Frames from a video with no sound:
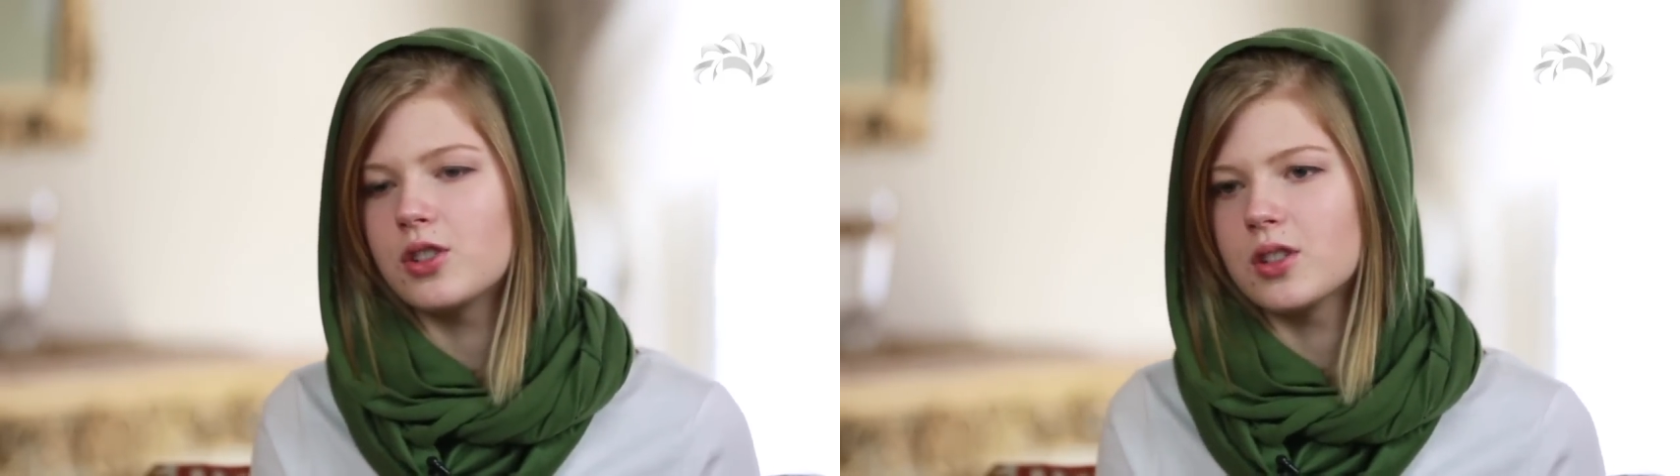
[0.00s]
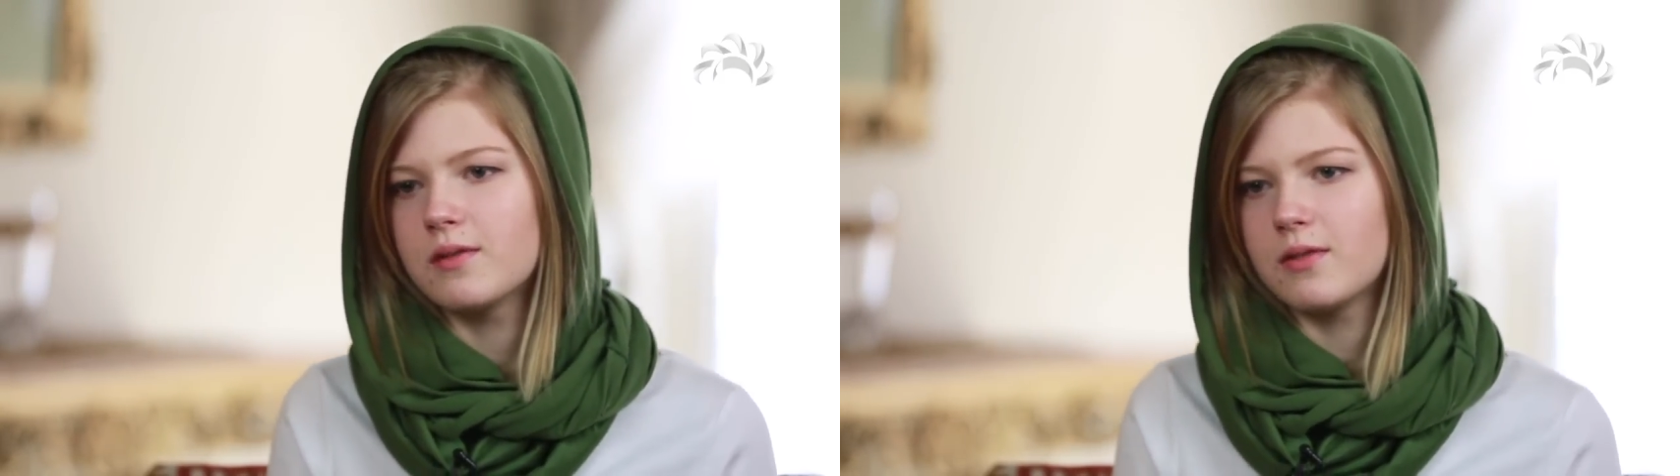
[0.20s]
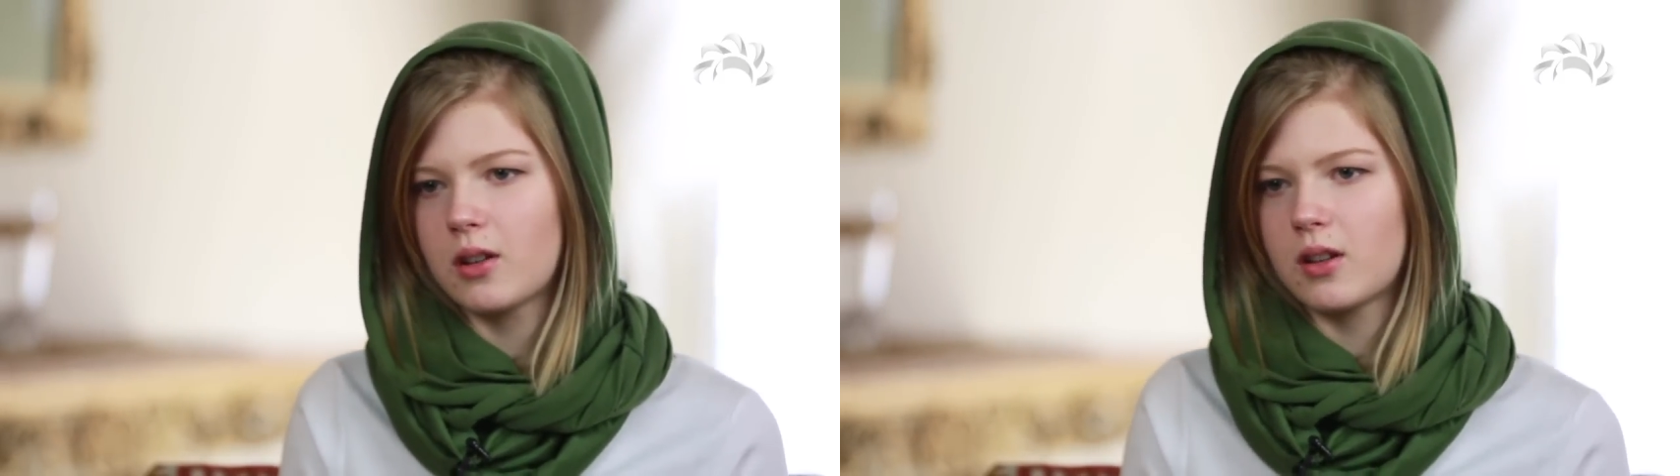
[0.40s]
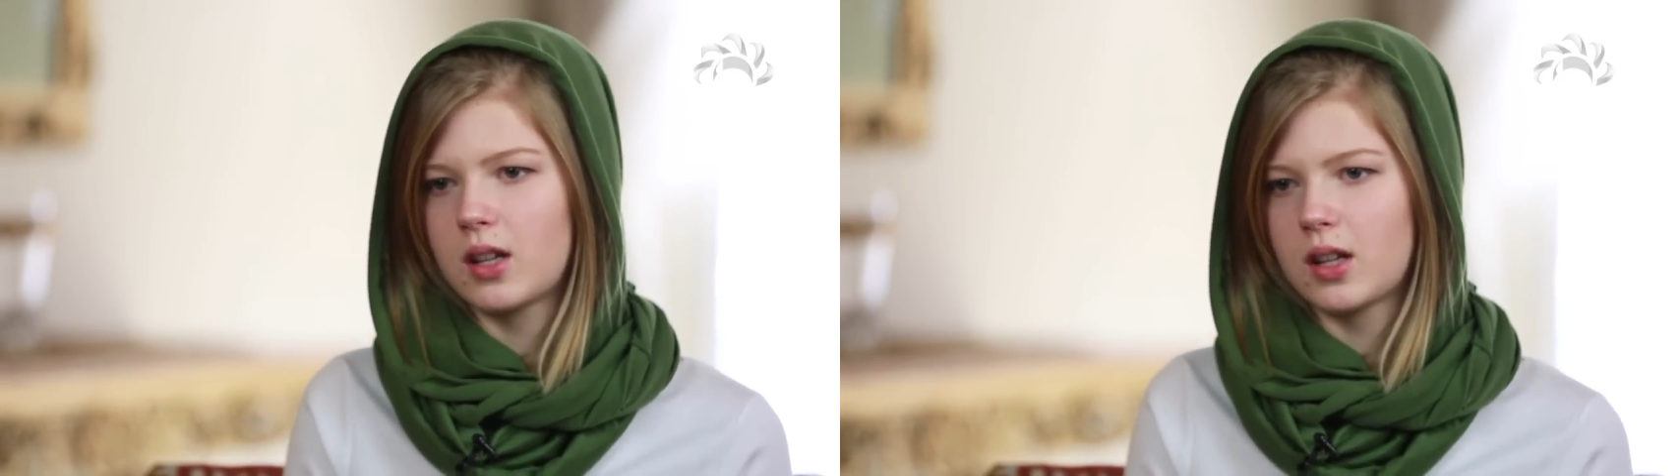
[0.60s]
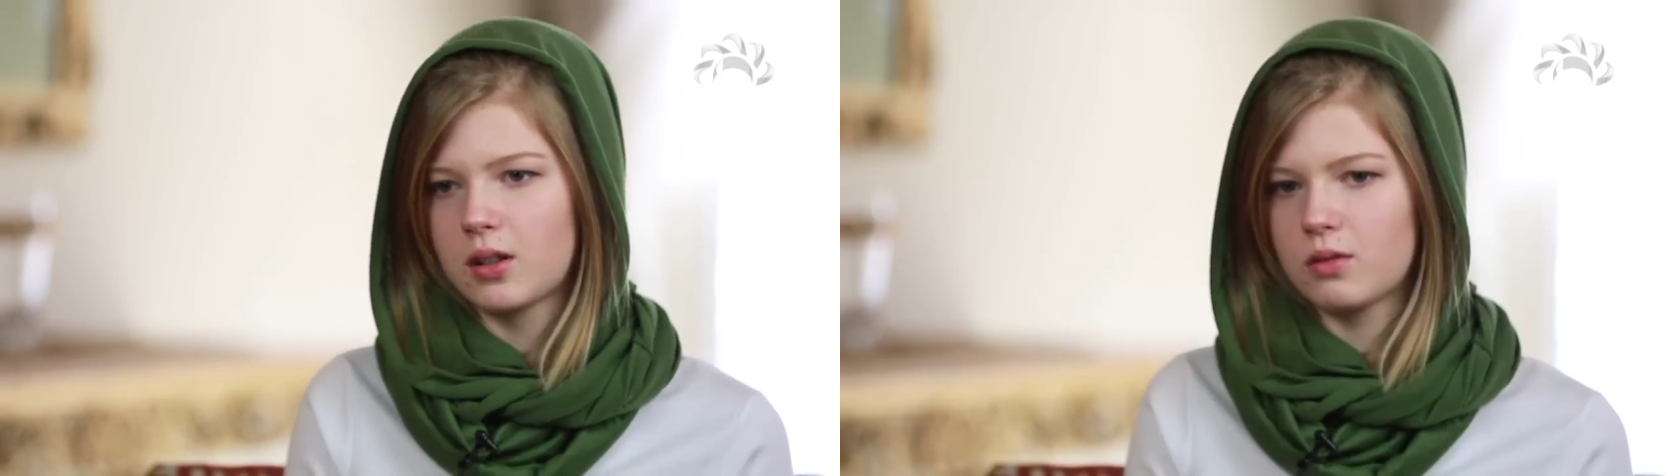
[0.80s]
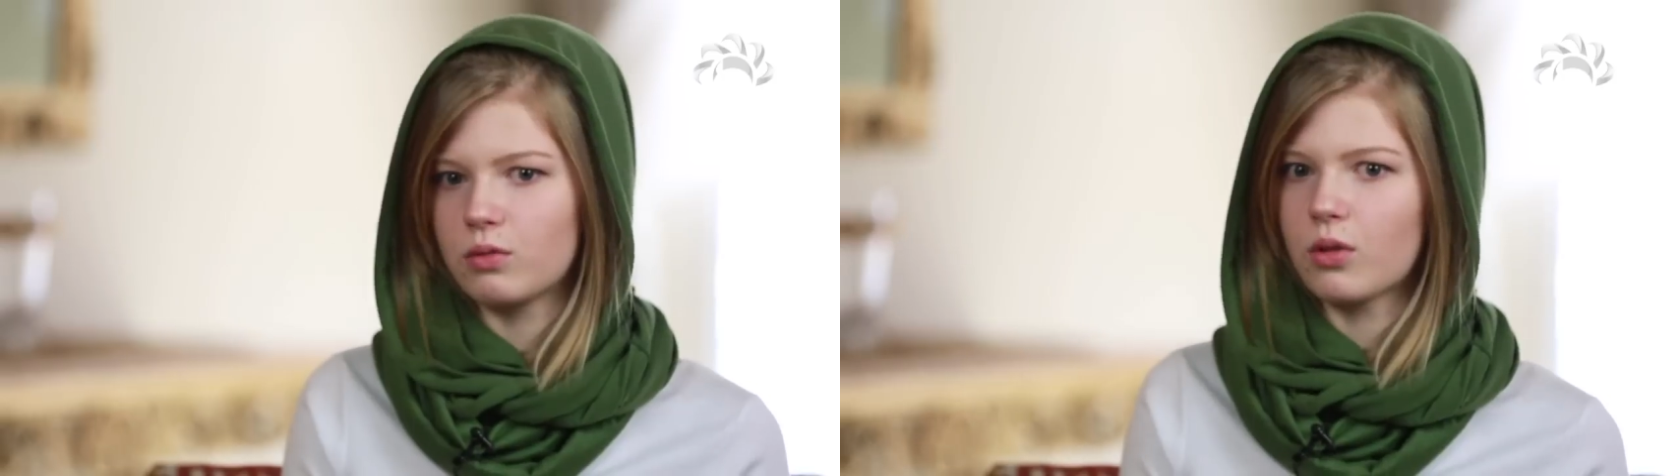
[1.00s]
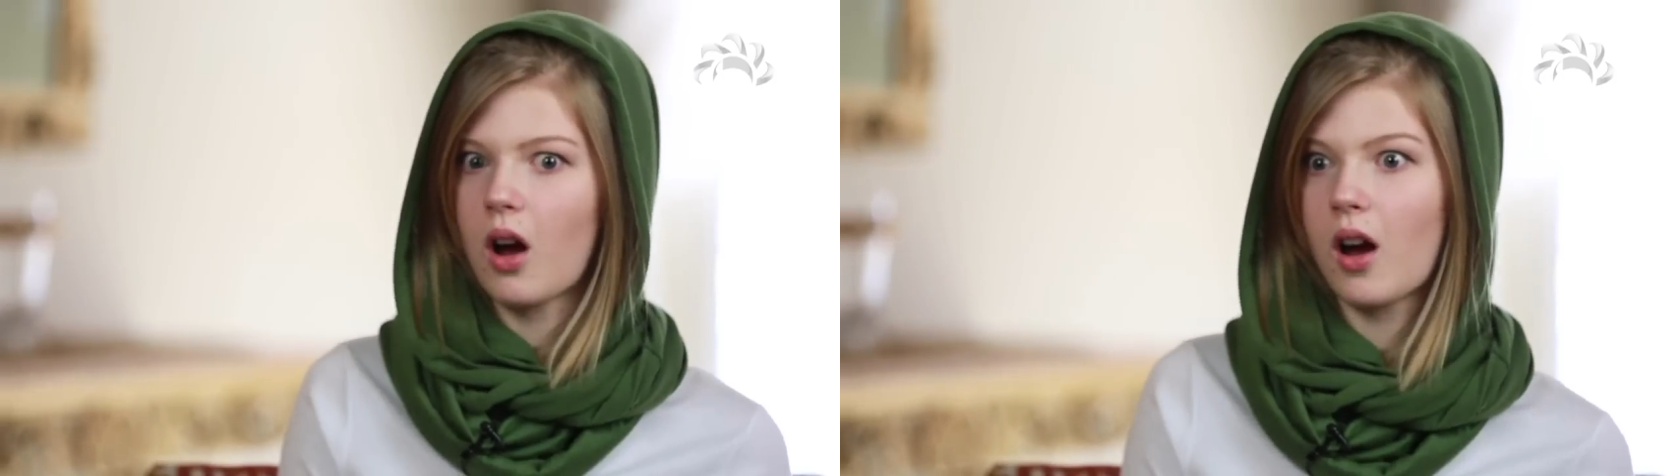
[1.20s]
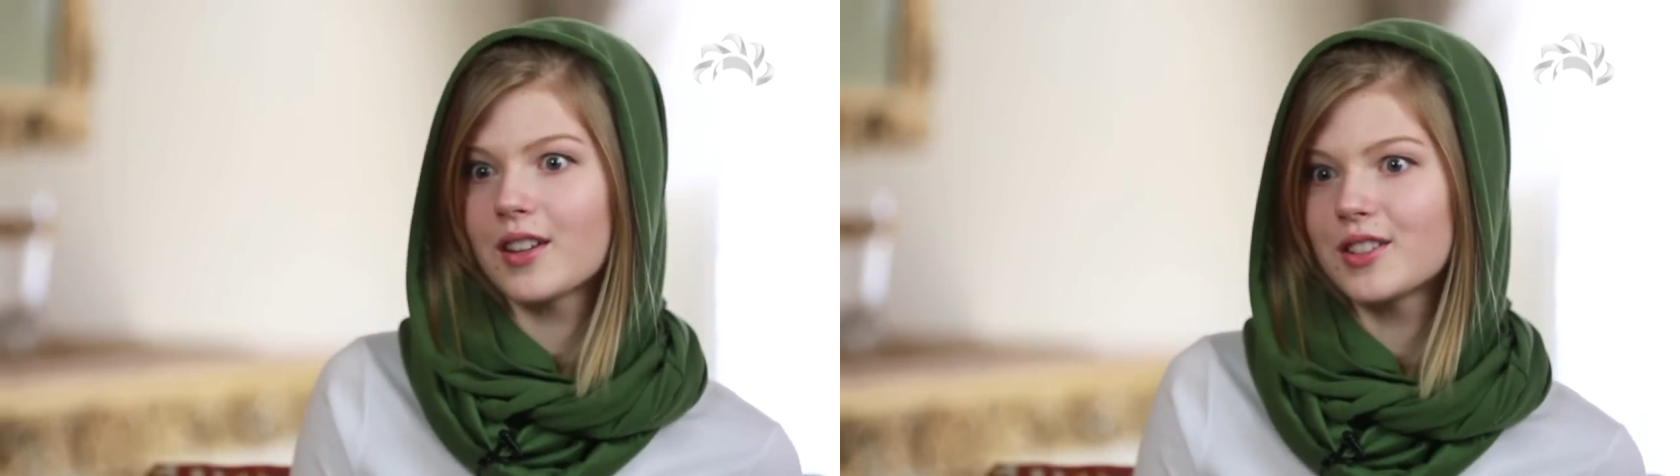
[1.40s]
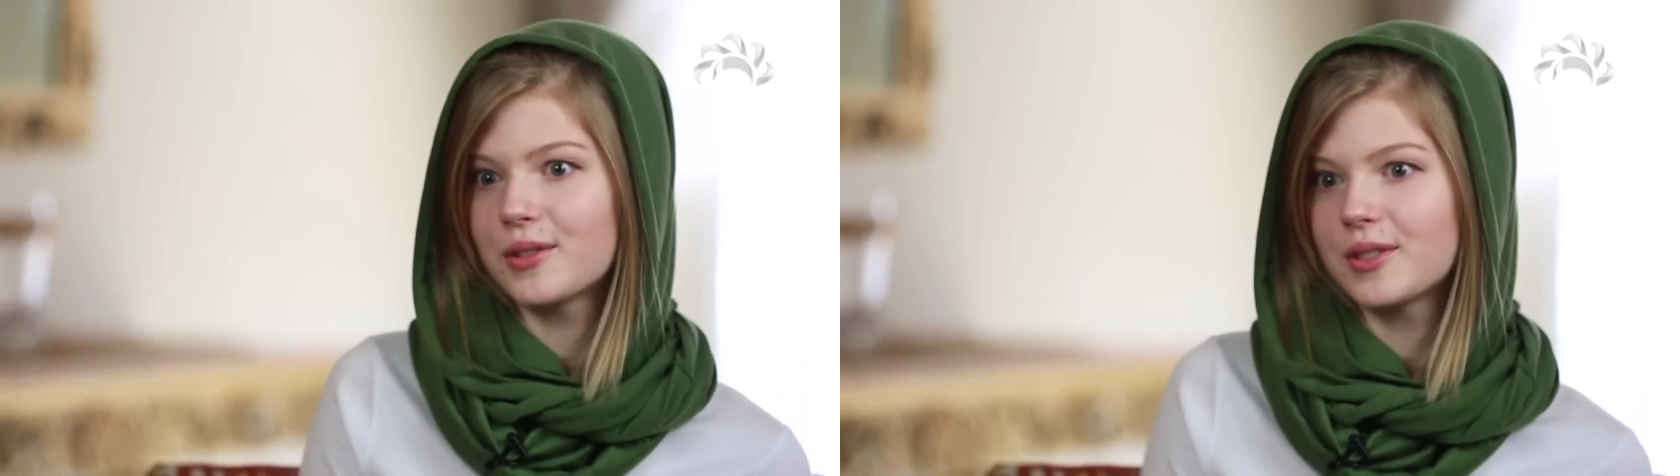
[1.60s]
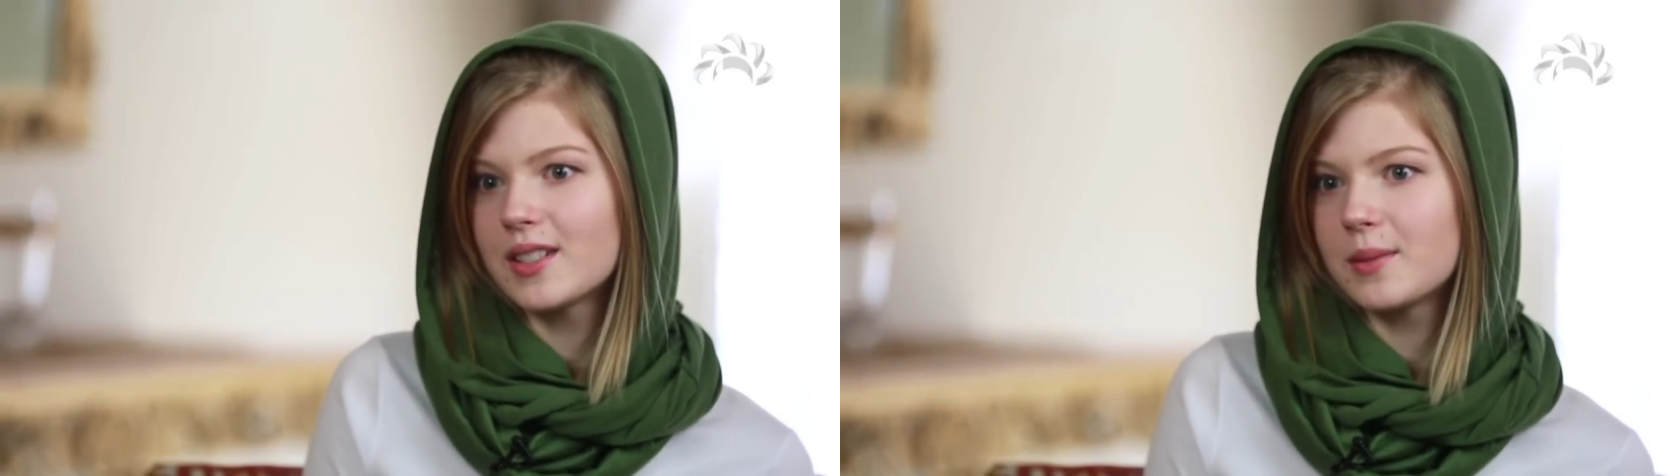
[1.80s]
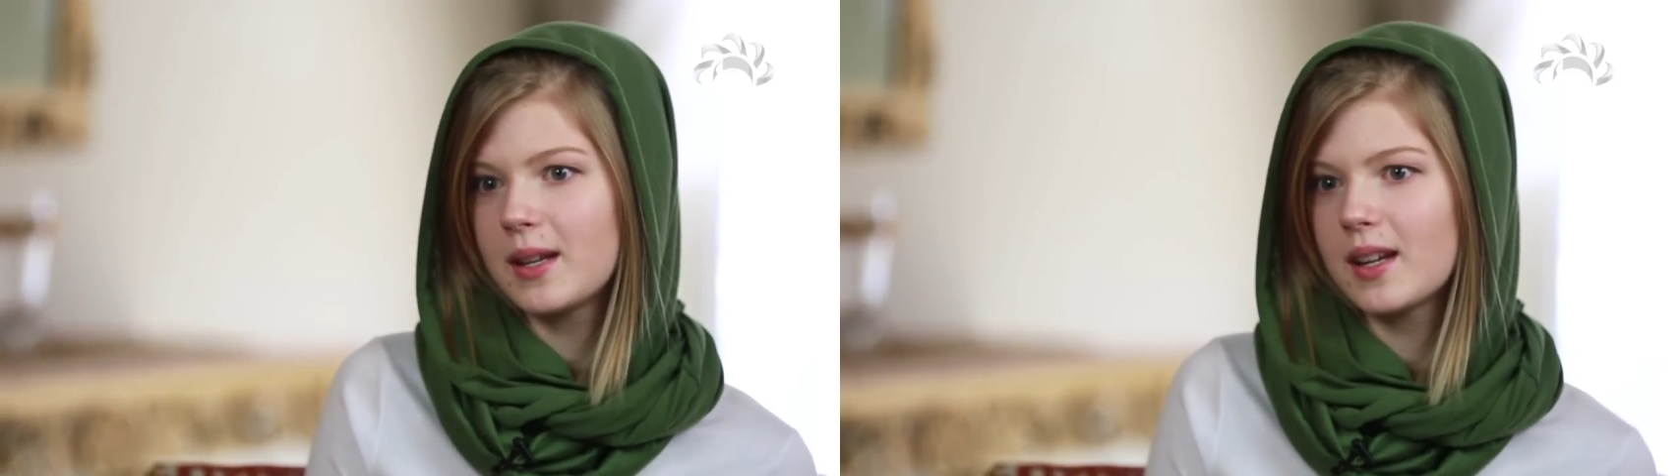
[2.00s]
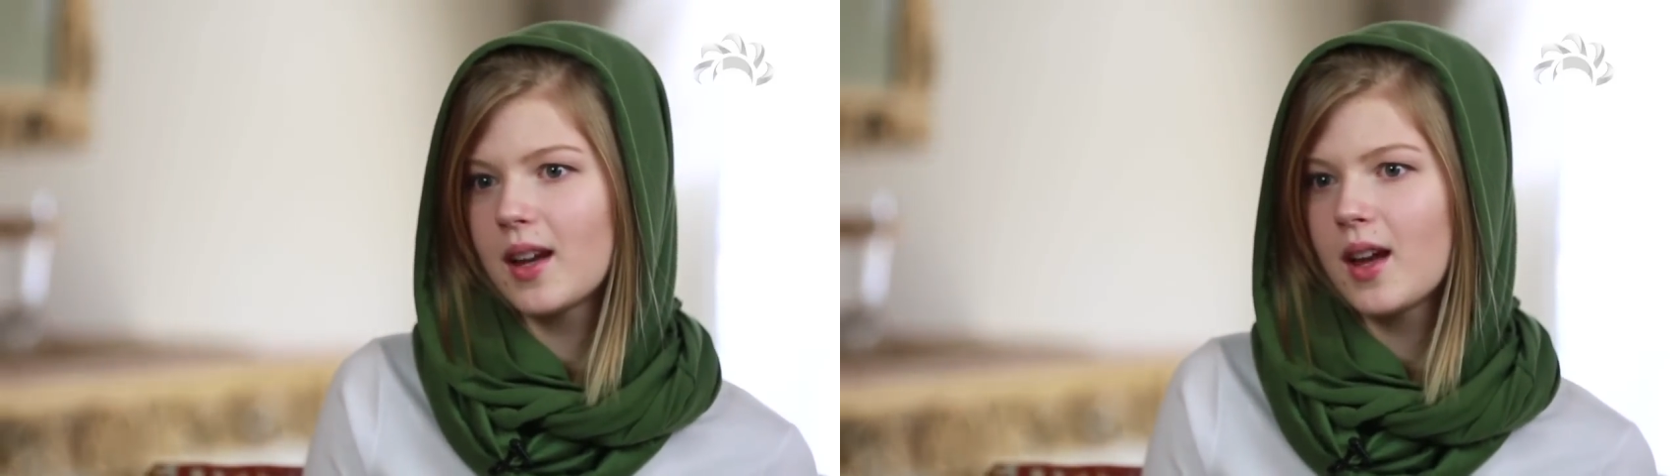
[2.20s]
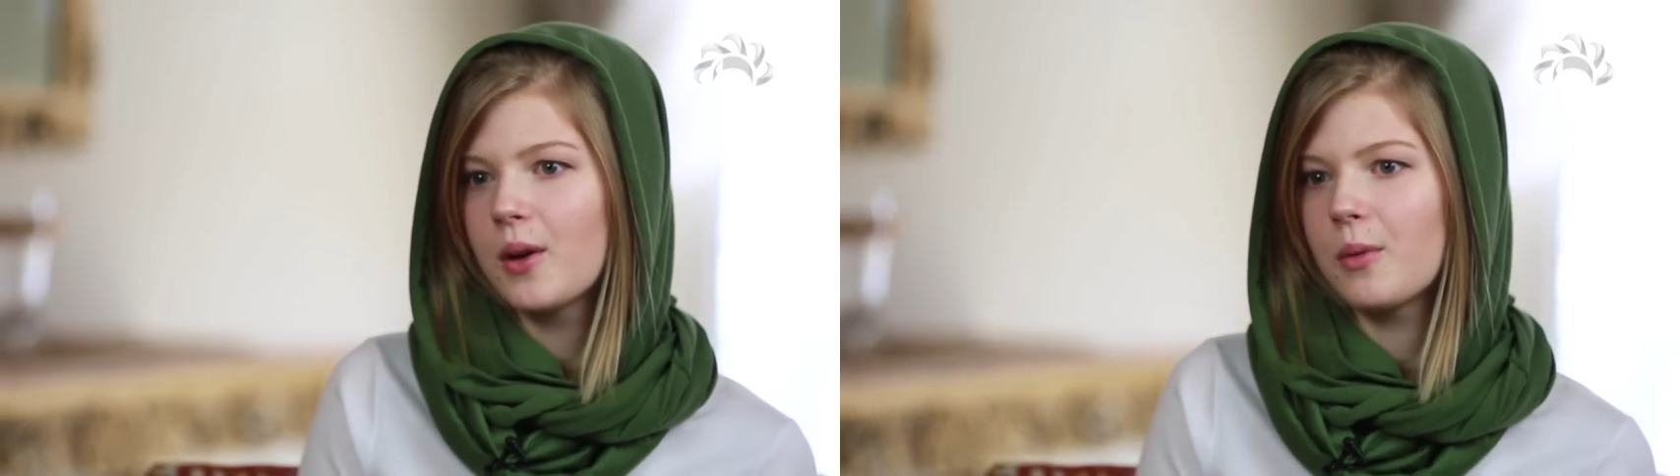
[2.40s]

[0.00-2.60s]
just very raw, so to speak,